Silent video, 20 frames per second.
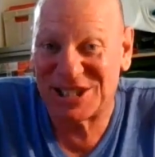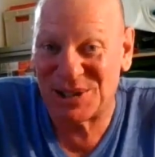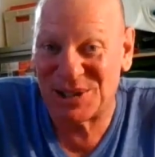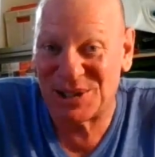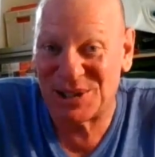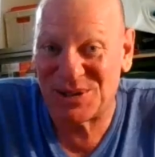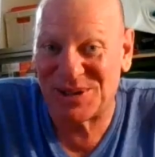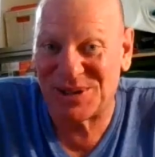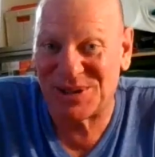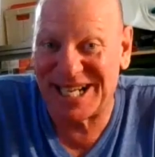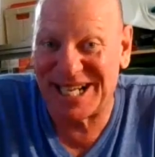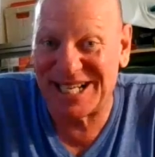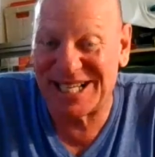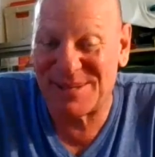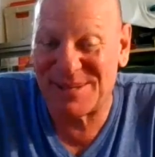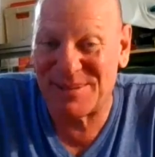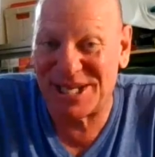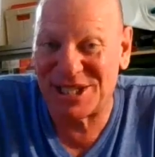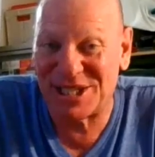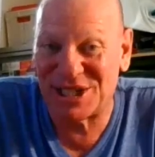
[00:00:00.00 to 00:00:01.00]
Sooner or
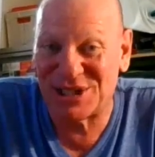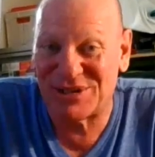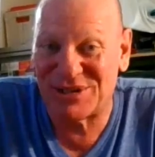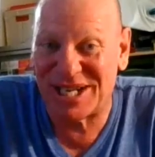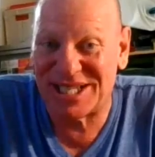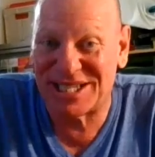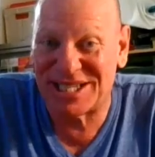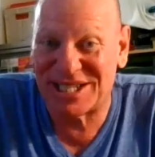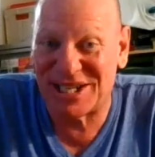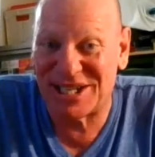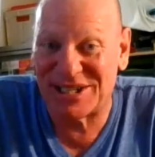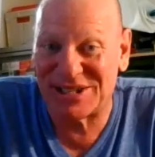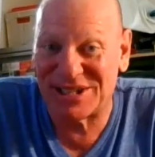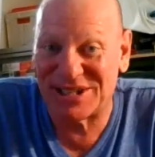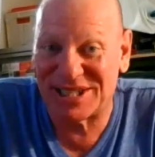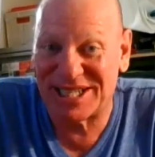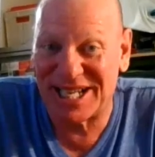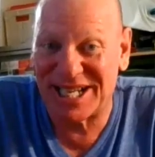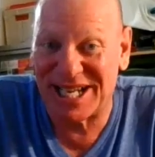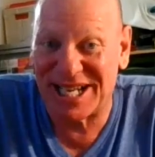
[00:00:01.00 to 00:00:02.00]
later, that magistrate's going
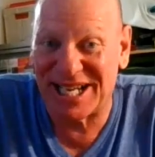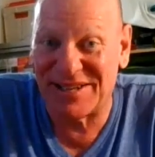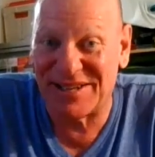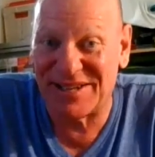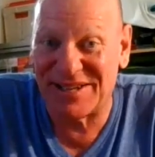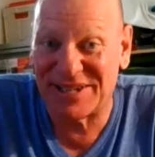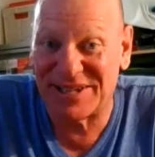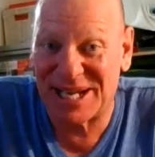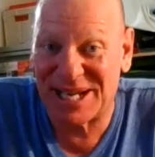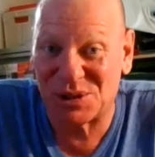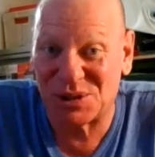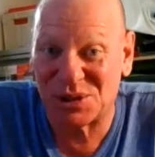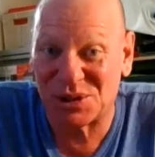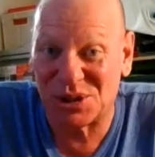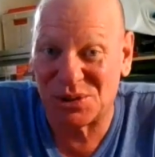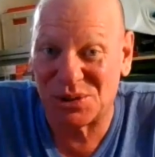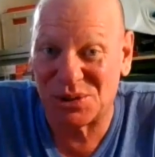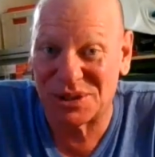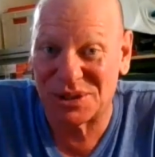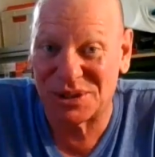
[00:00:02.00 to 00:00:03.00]
to come
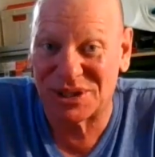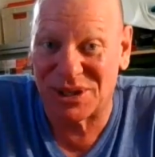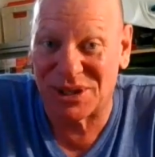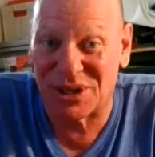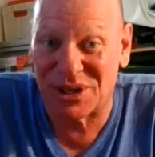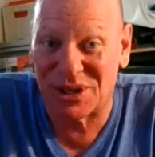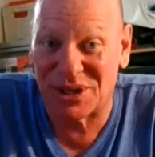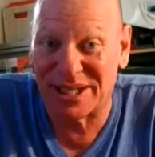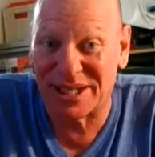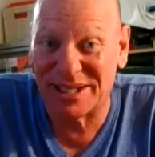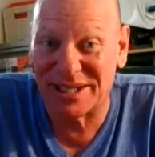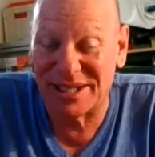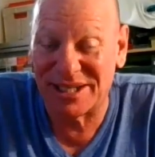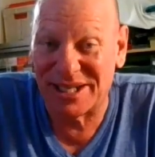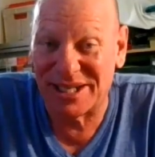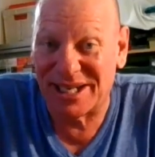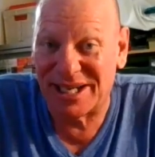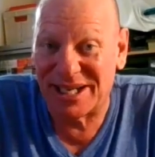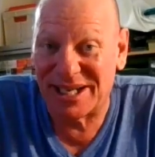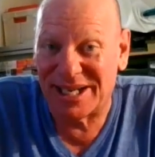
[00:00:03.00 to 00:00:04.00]
onto your side,
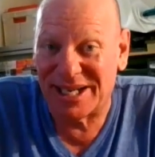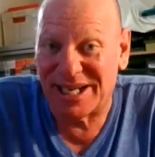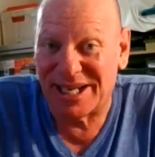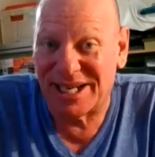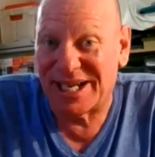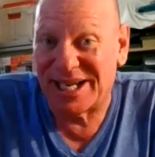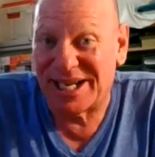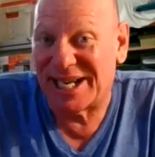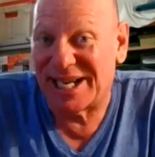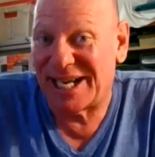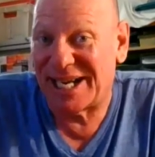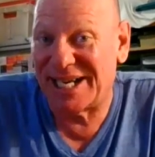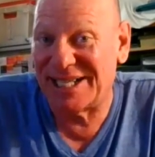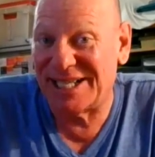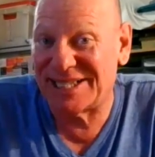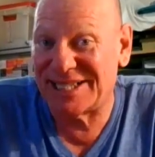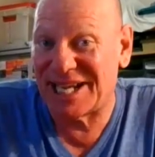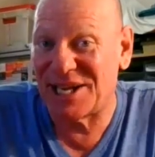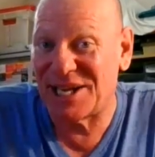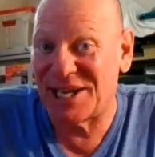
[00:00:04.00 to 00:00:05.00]
and he's
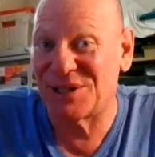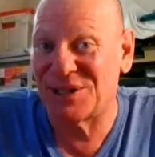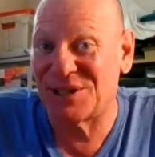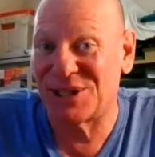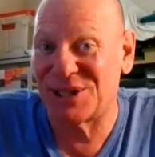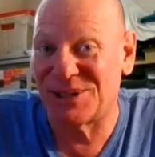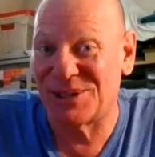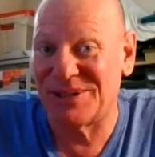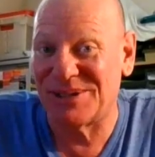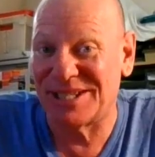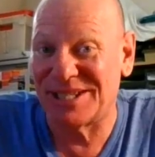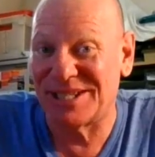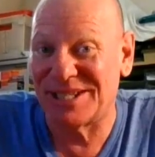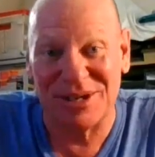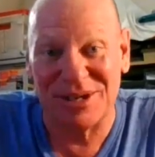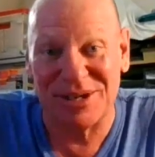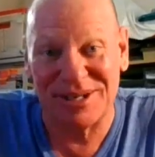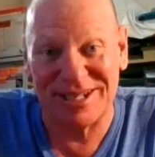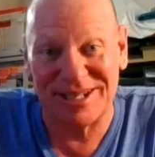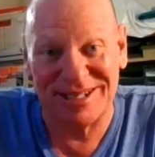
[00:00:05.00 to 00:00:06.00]

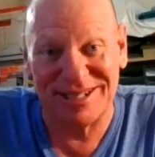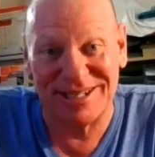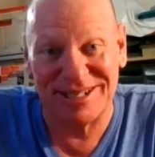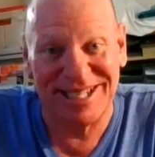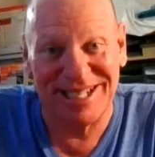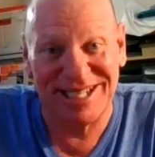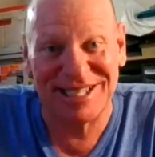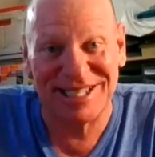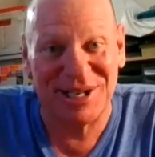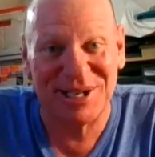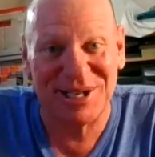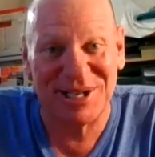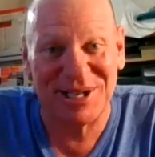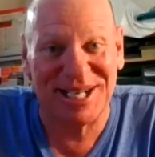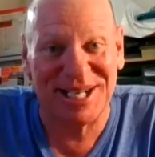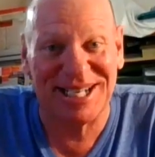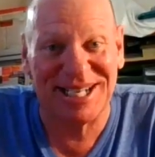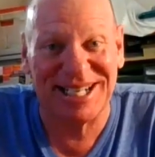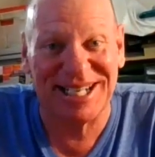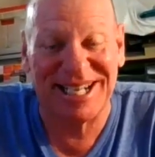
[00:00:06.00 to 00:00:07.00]
not going
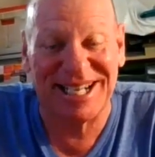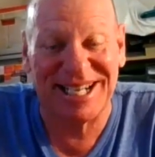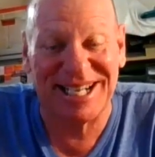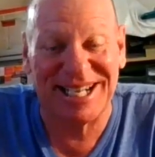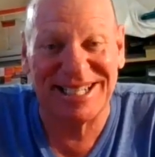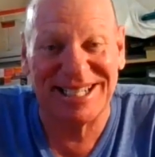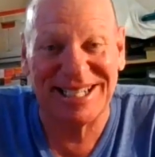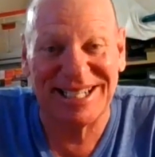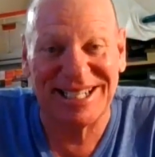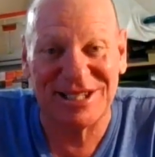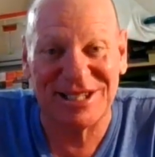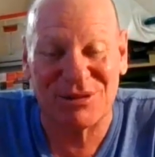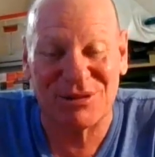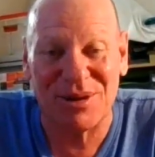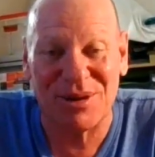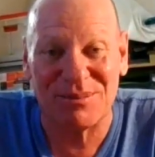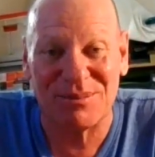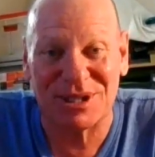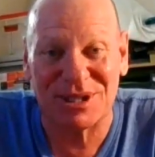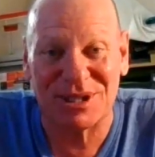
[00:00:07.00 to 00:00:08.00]
to throw
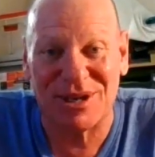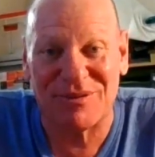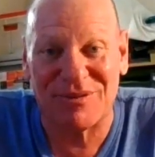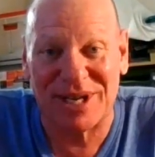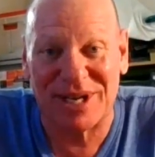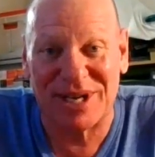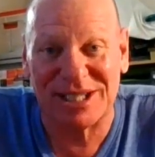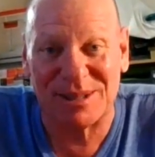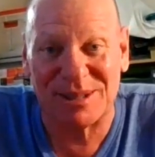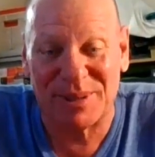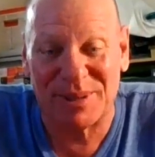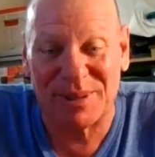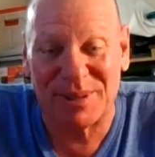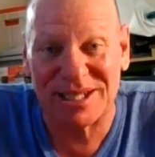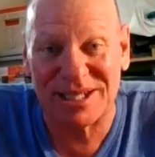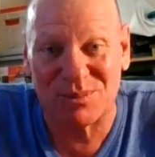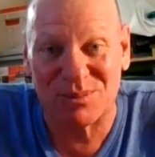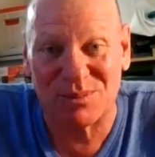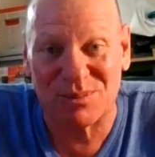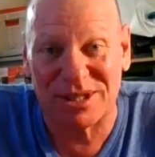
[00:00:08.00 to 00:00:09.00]
himself under the bus
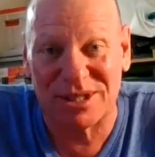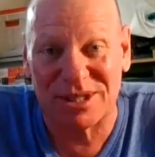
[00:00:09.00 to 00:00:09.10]
with the